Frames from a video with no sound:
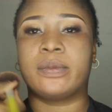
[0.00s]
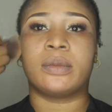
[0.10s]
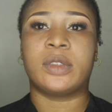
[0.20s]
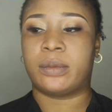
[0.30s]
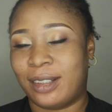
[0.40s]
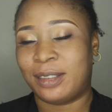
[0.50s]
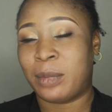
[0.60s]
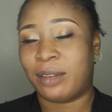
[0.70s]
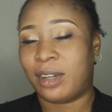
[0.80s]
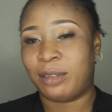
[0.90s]
an all control
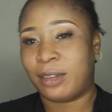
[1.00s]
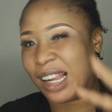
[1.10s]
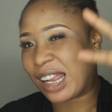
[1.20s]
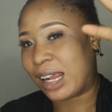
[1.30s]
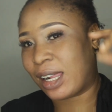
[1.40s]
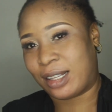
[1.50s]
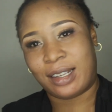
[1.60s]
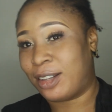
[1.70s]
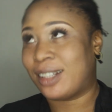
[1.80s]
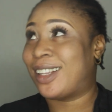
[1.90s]
cream, I can just be